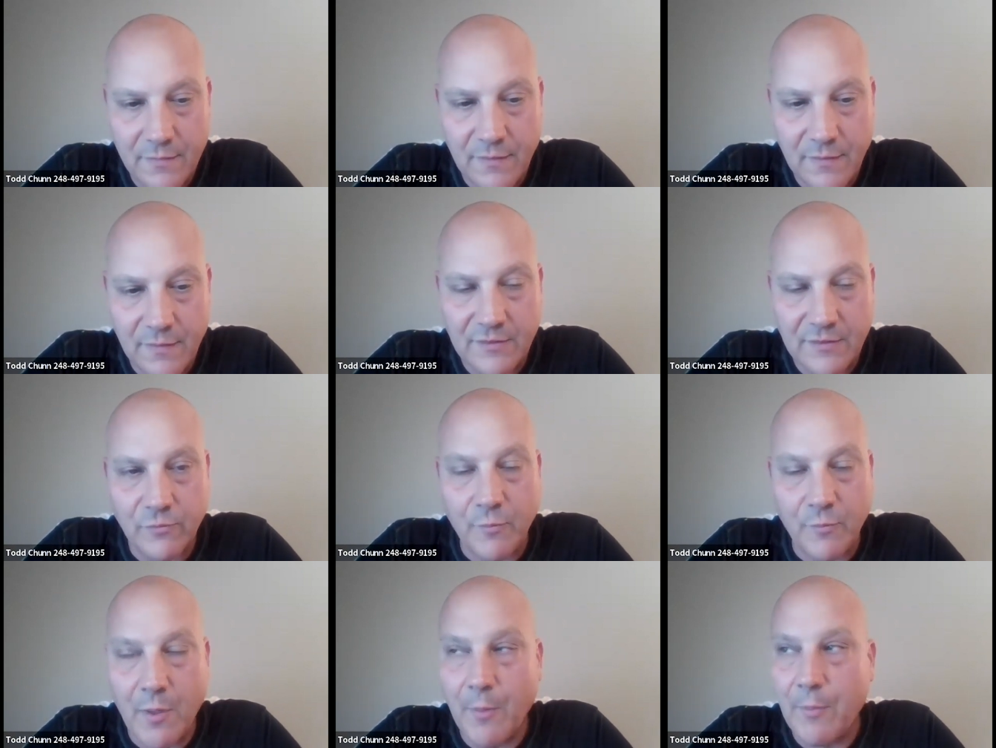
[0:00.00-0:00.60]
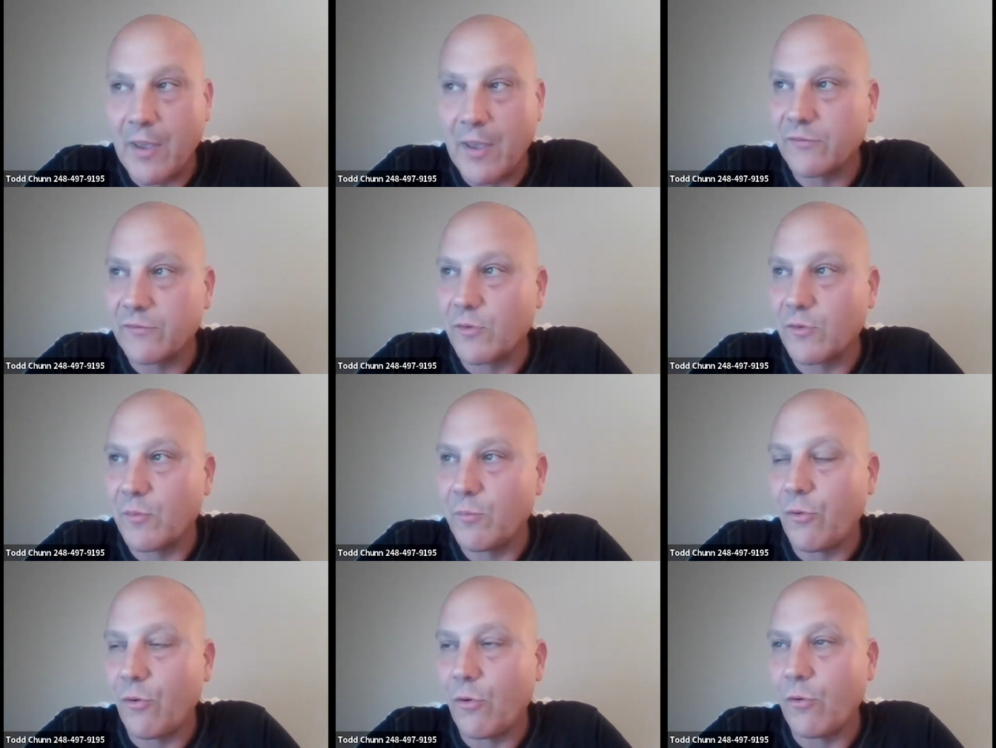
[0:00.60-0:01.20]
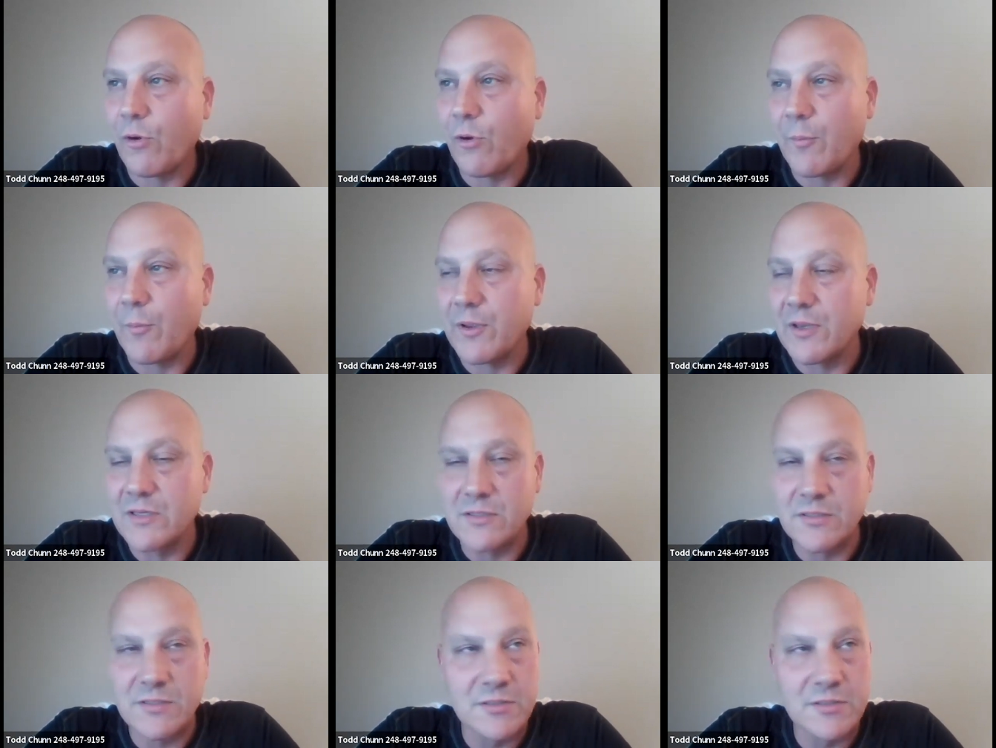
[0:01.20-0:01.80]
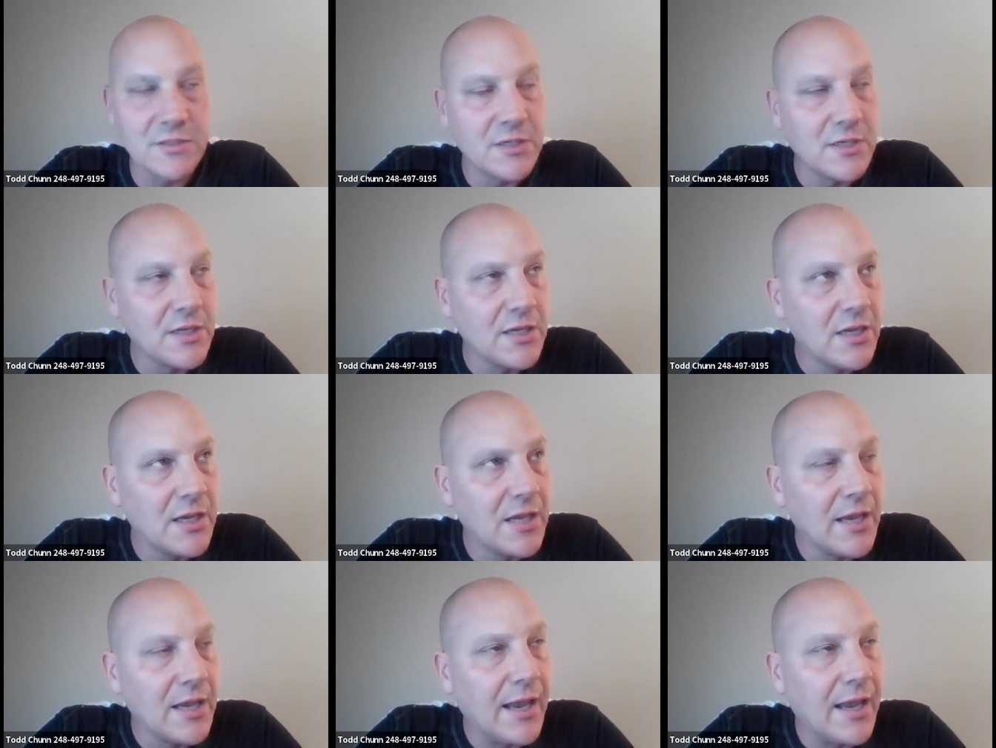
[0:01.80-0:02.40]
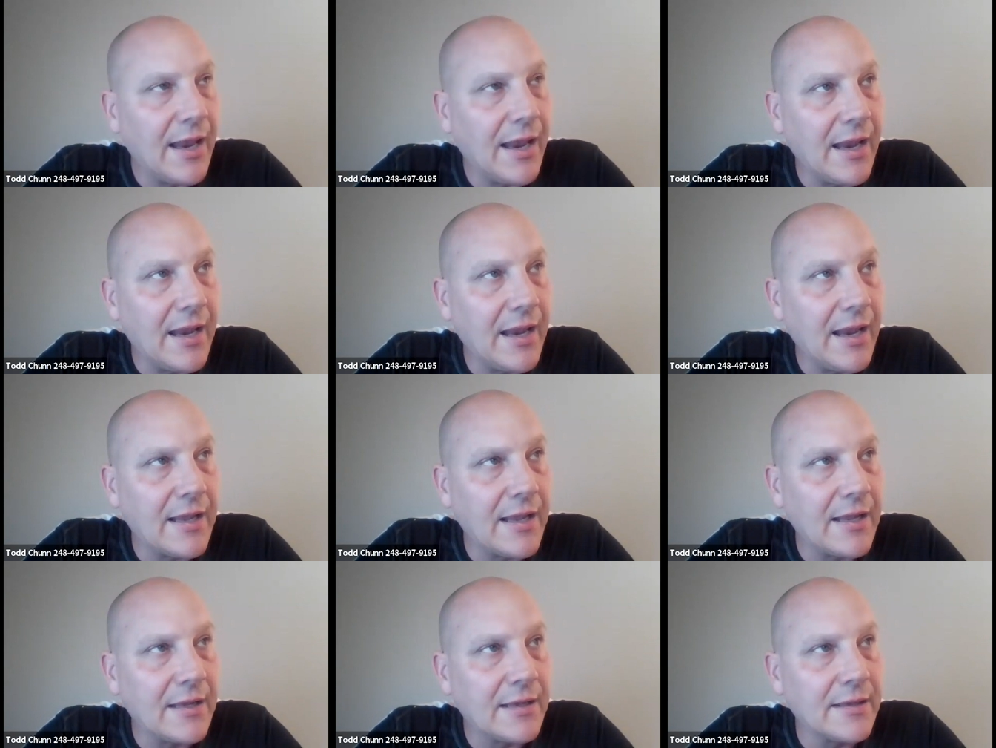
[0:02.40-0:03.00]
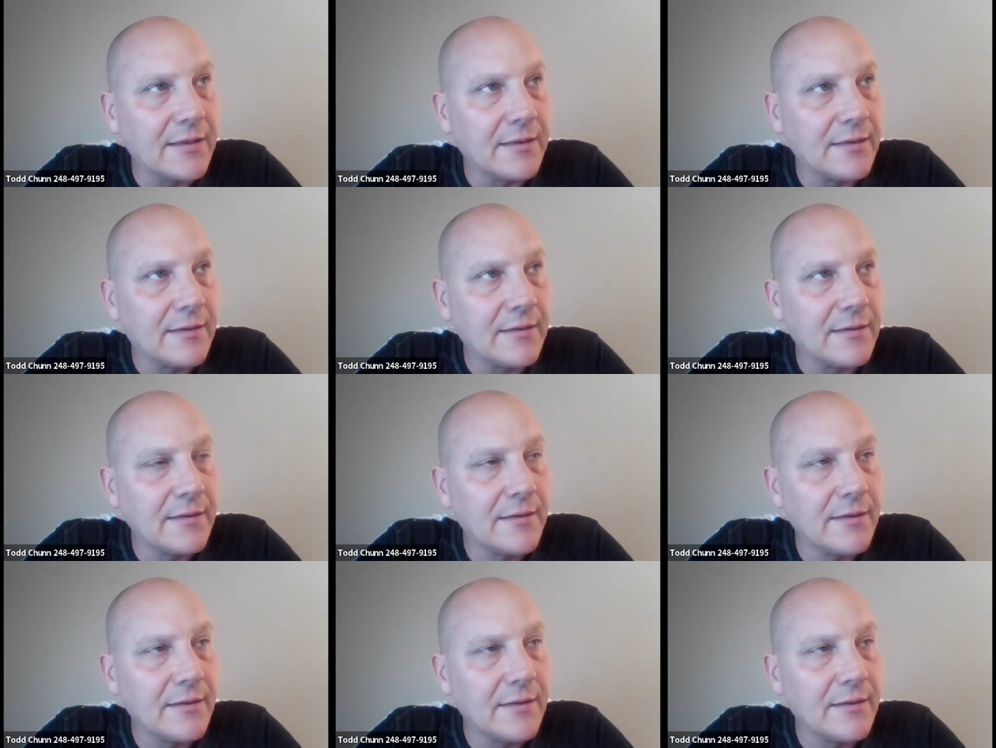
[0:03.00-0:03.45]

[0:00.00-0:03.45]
That's what my mentoring program is. And,